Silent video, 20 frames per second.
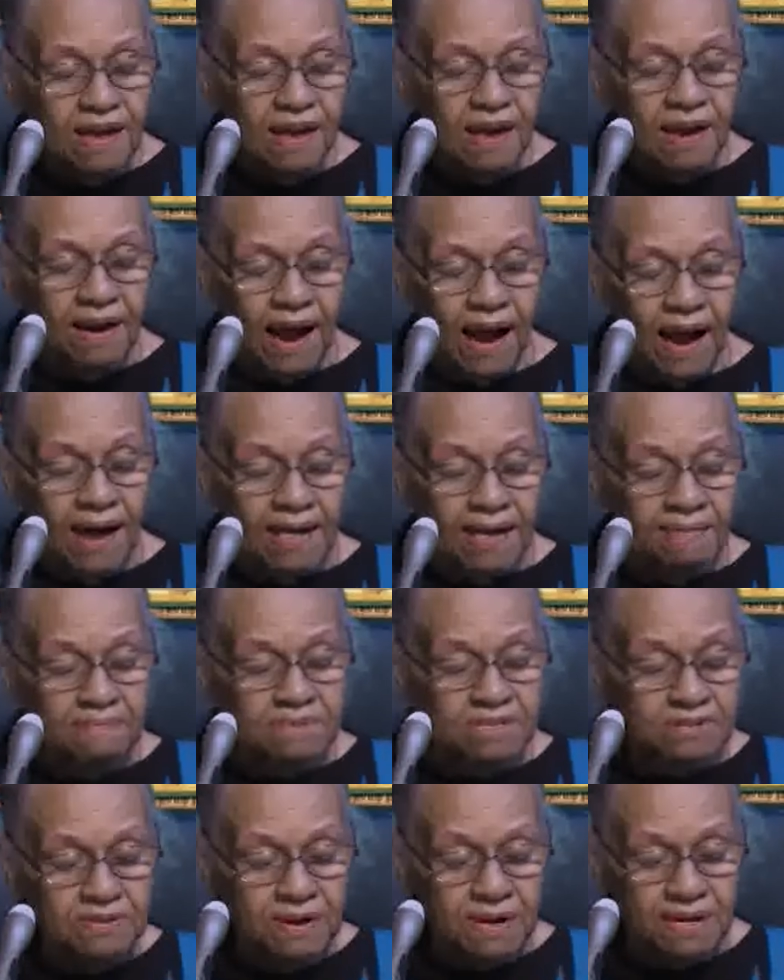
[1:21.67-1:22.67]
and I am
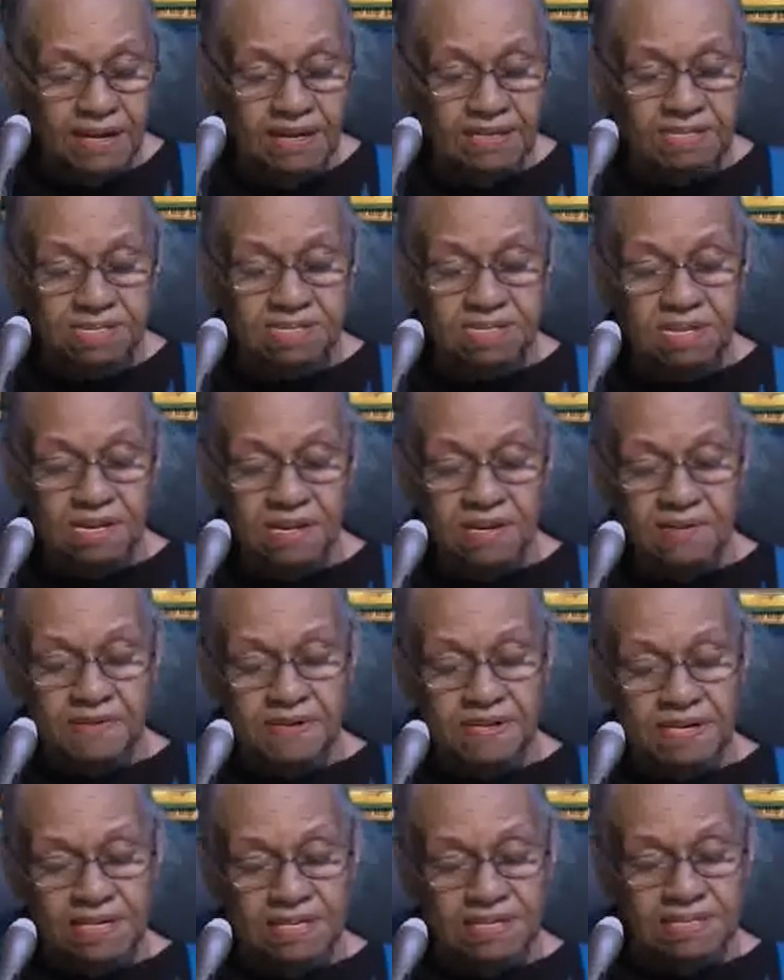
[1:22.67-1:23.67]
doing a
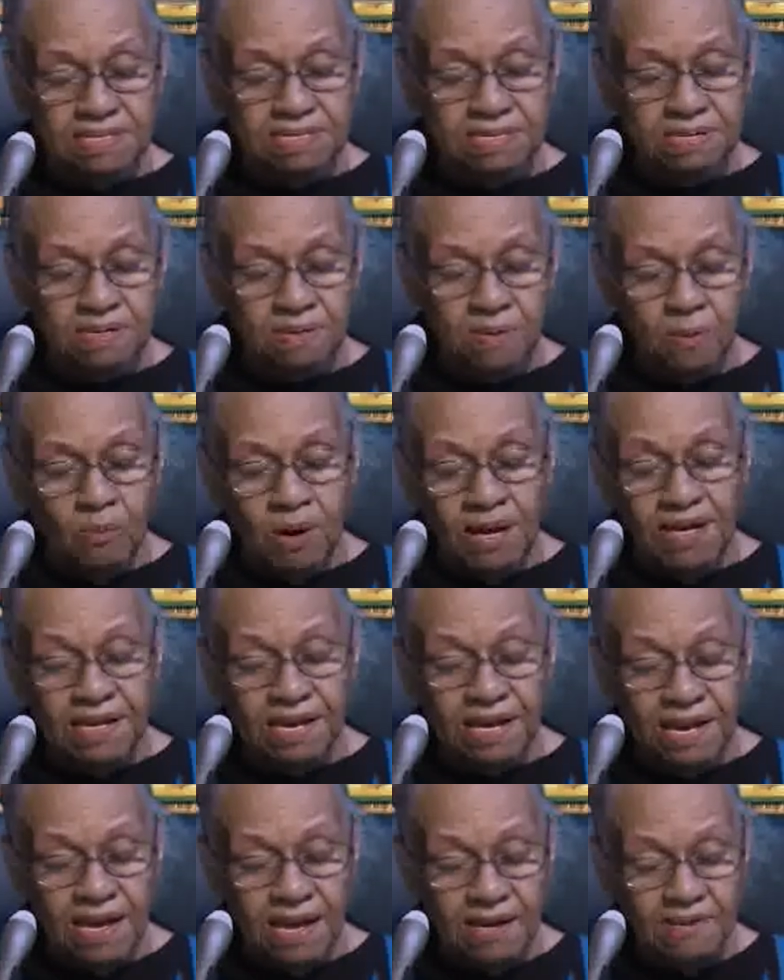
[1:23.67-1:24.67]
series, We
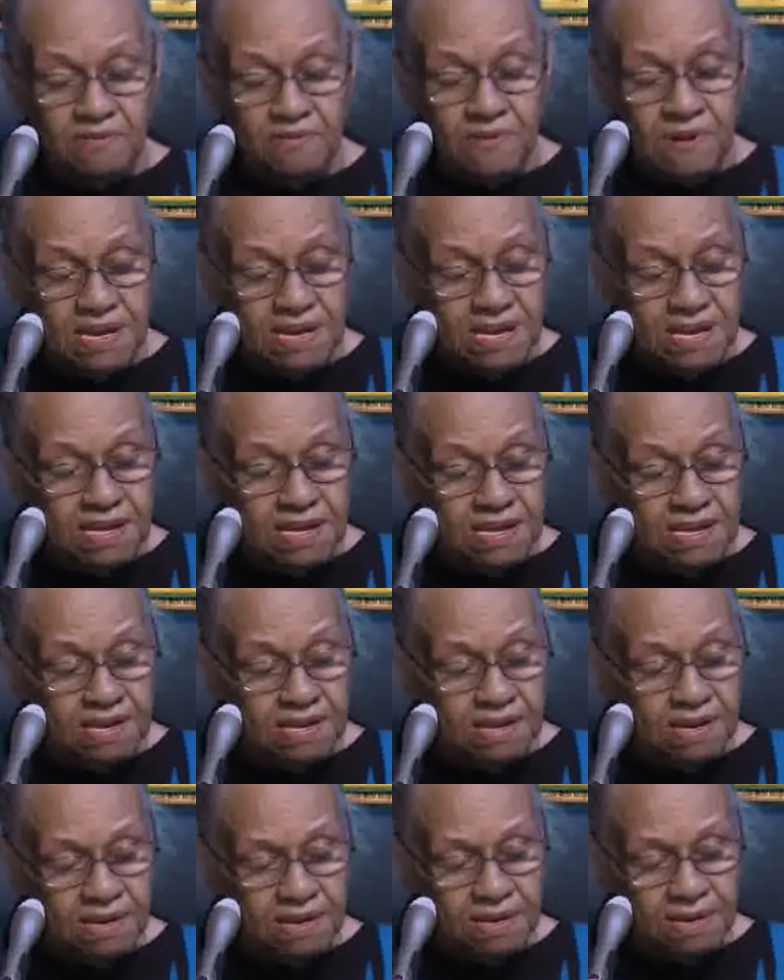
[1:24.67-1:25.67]
Can Read
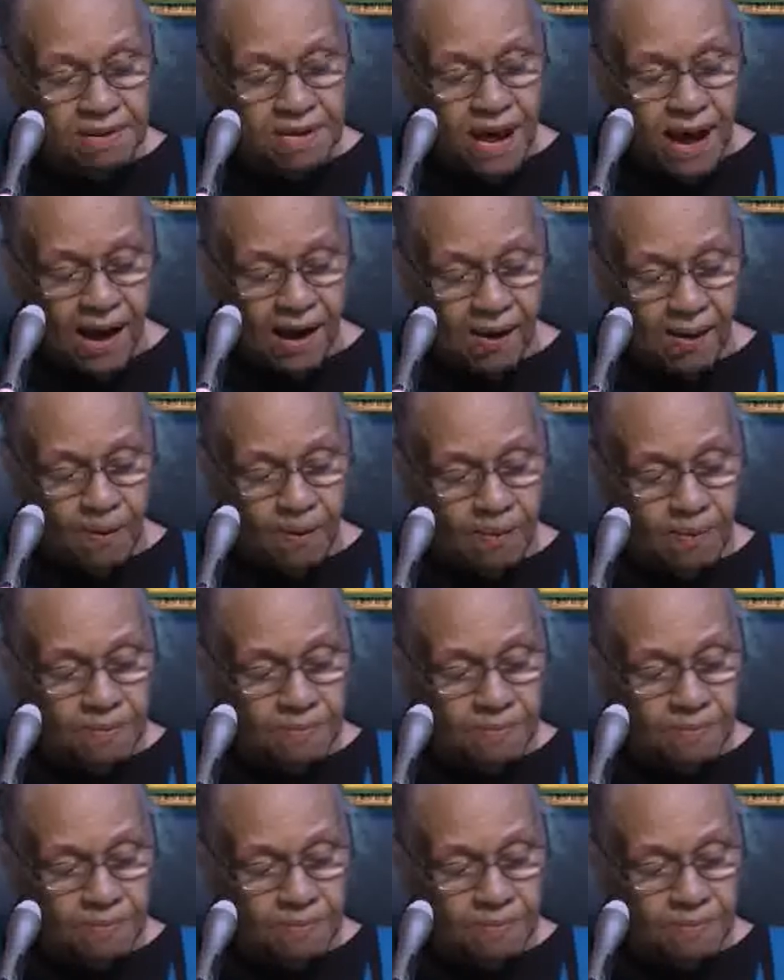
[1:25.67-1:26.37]
Now.